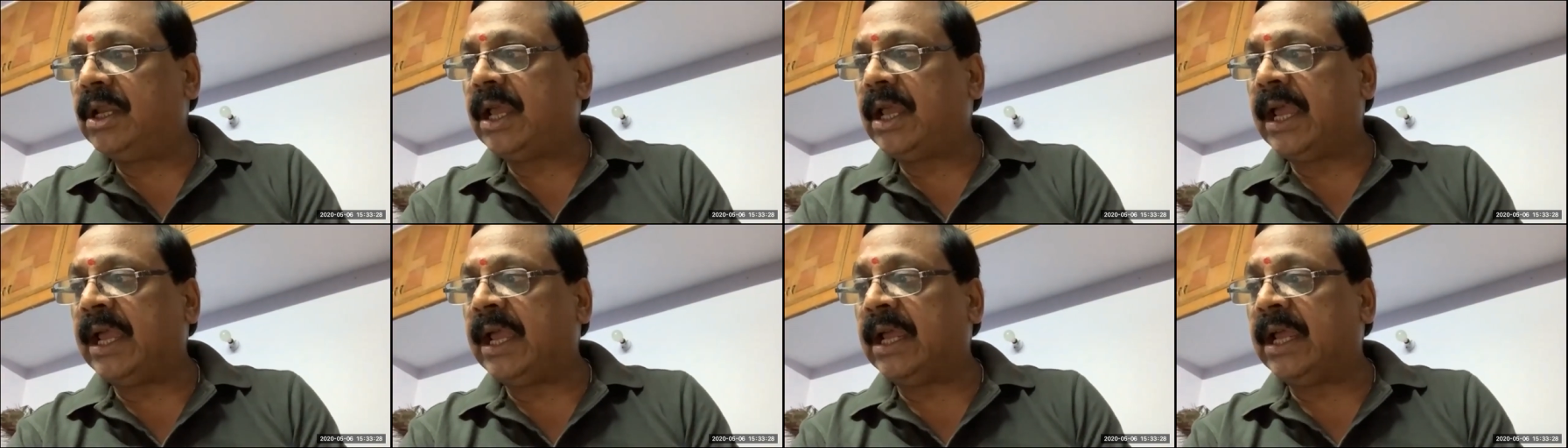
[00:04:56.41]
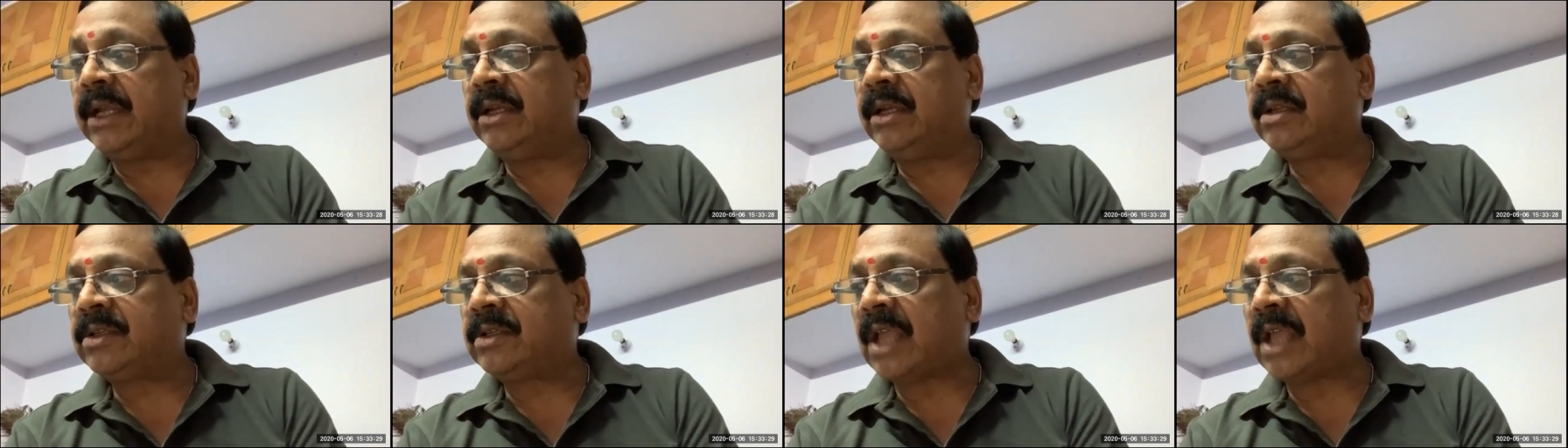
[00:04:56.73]

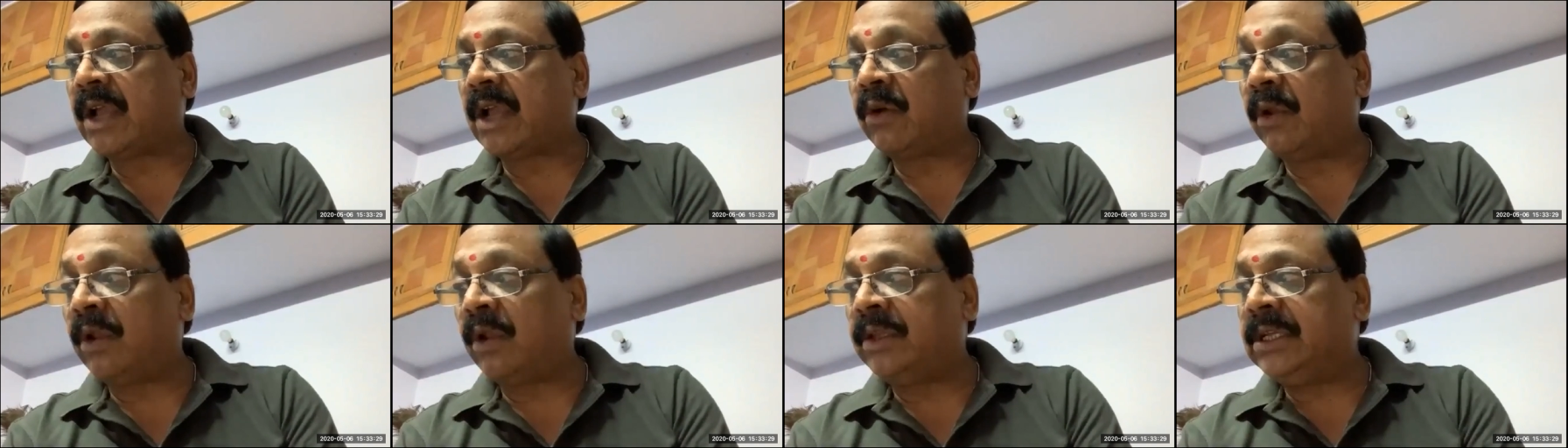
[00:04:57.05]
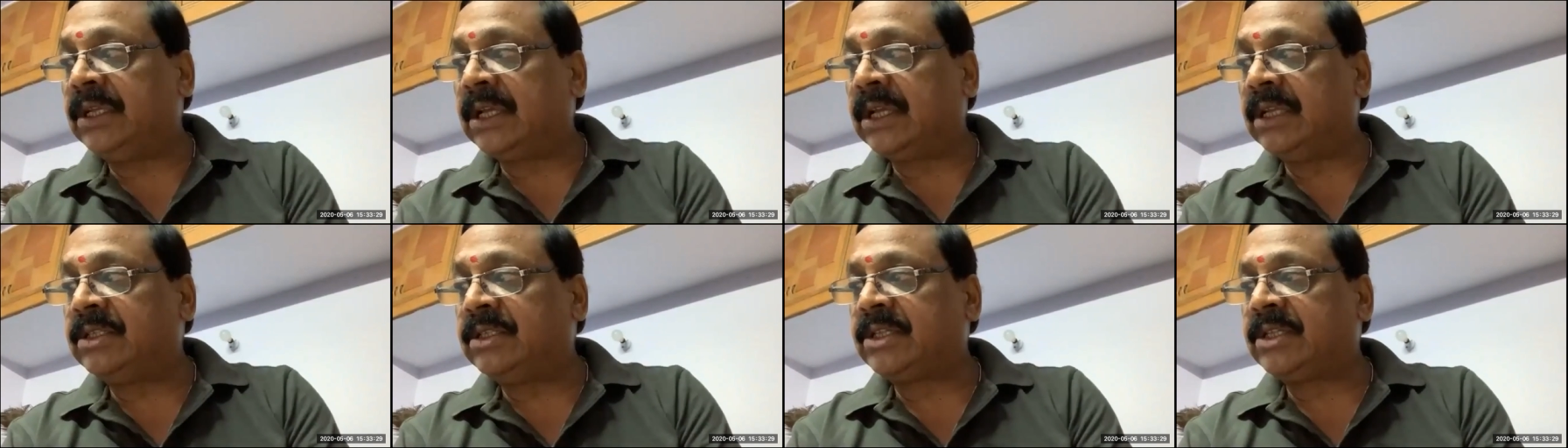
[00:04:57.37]
and
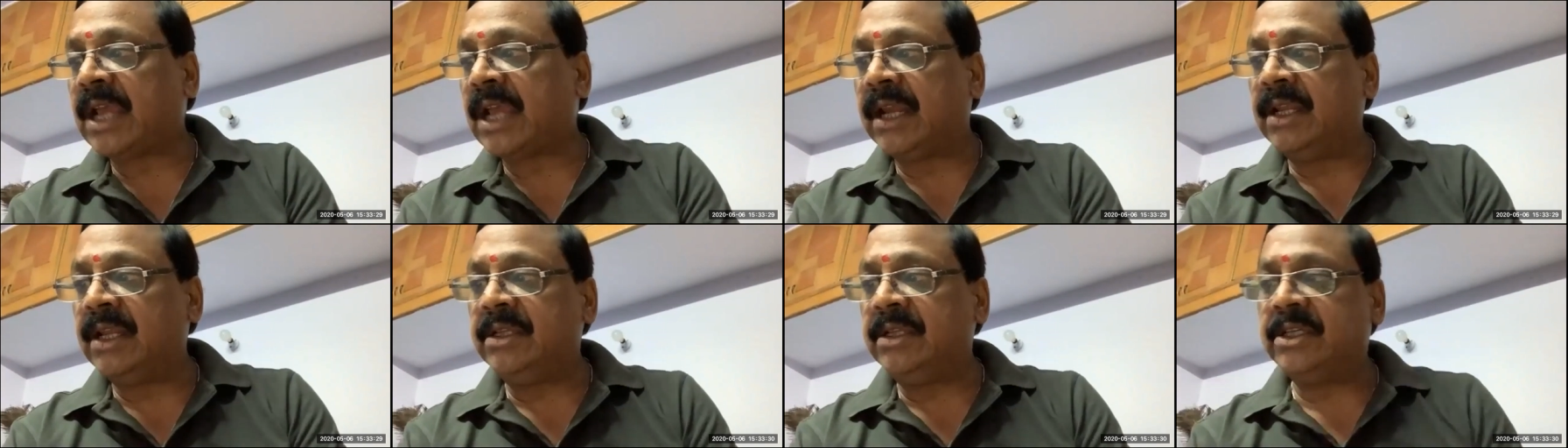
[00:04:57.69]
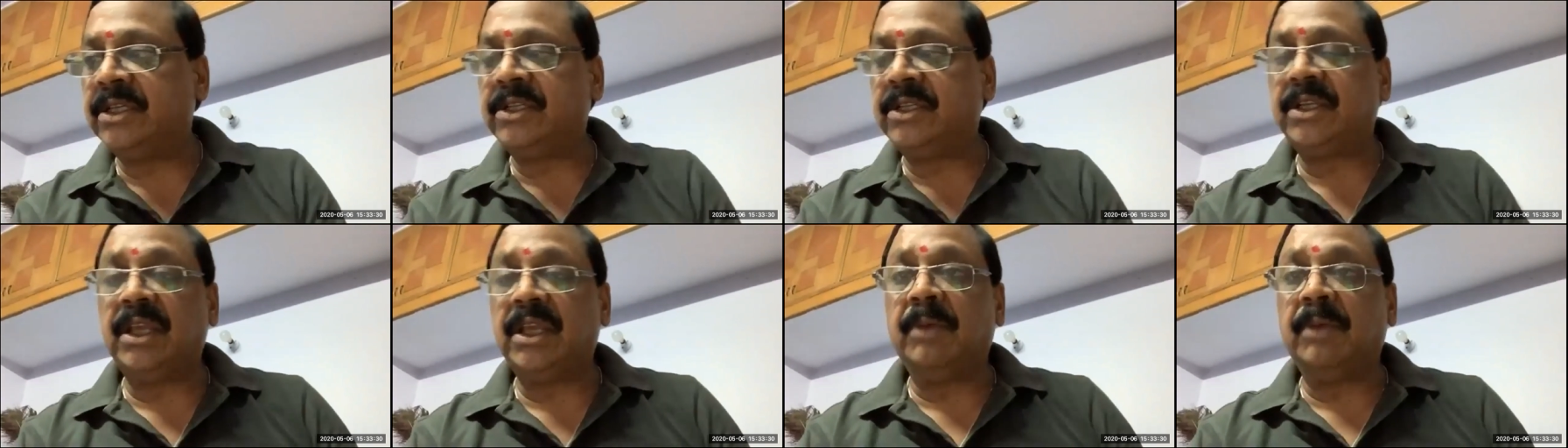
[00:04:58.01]
psychological
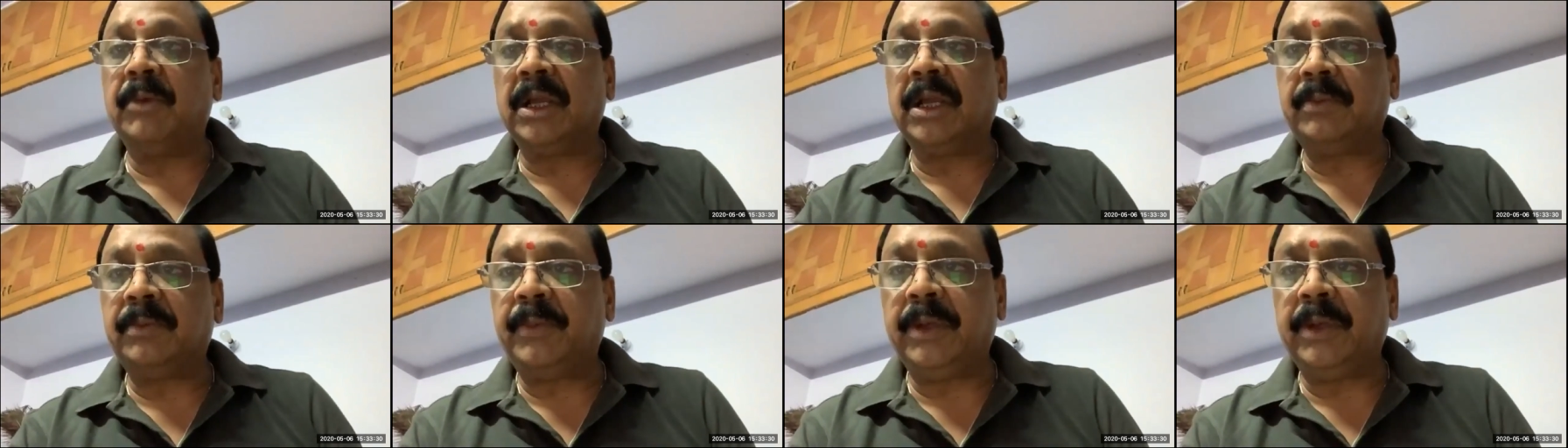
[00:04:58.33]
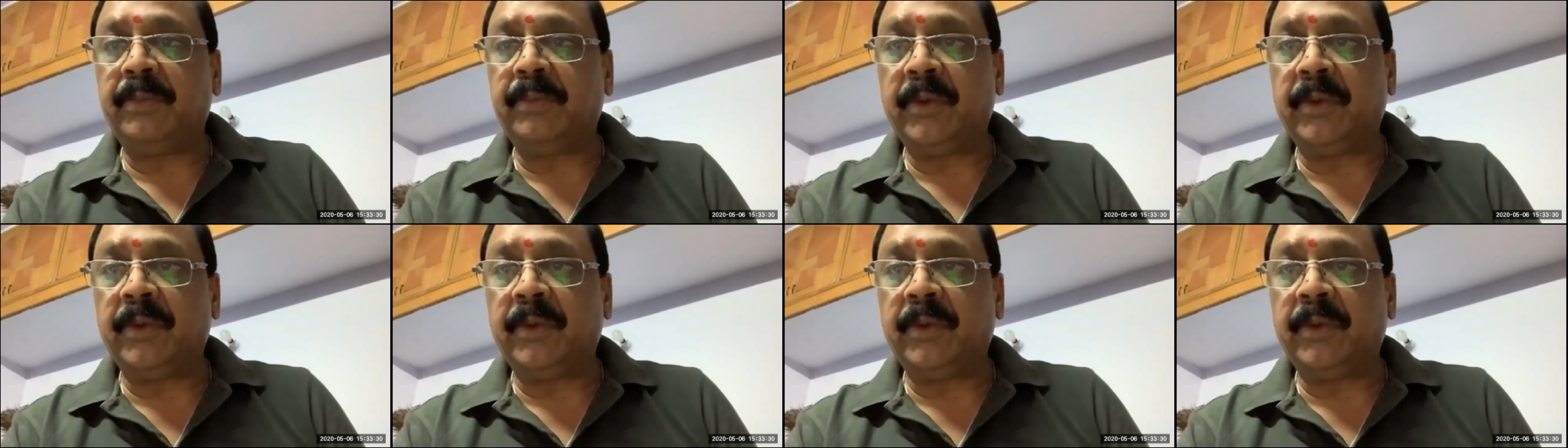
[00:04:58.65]
challenges among people.